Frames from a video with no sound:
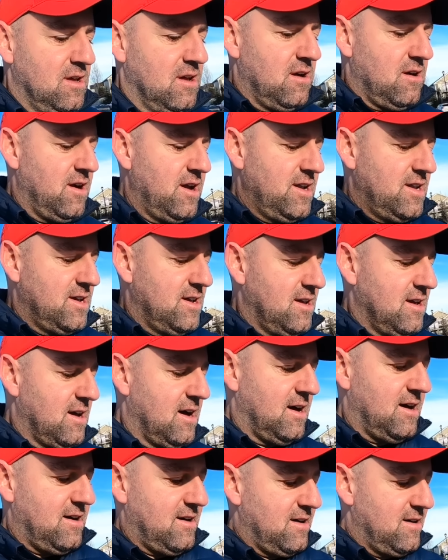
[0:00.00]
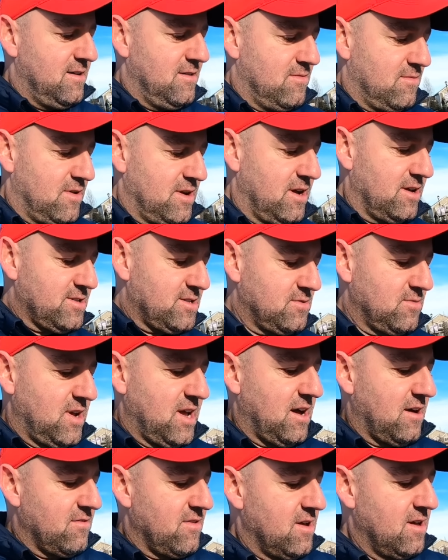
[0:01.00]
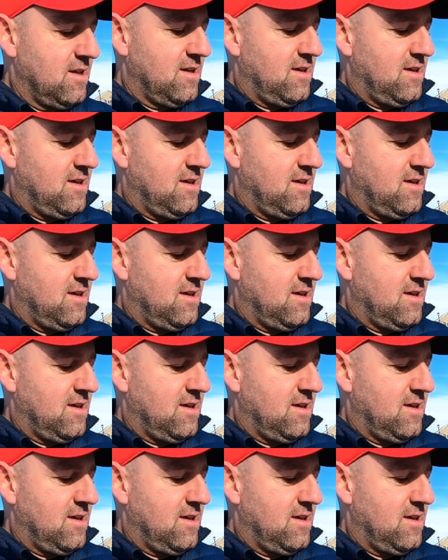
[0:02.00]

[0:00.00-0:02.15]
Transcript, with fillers: All right, uh, what else do we have?